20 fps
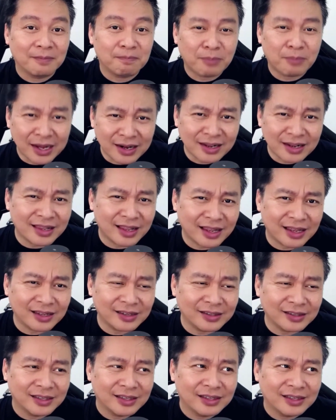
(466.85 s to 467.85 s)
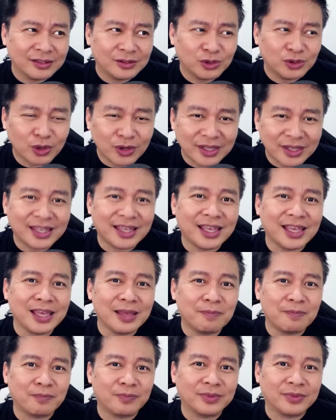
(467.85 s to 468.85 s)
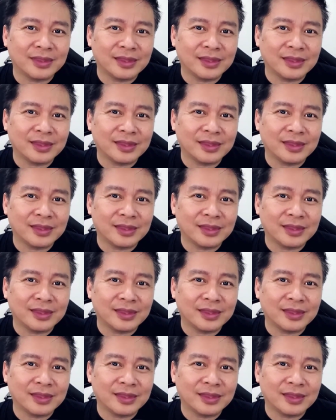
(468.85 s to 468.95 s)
para lang to keep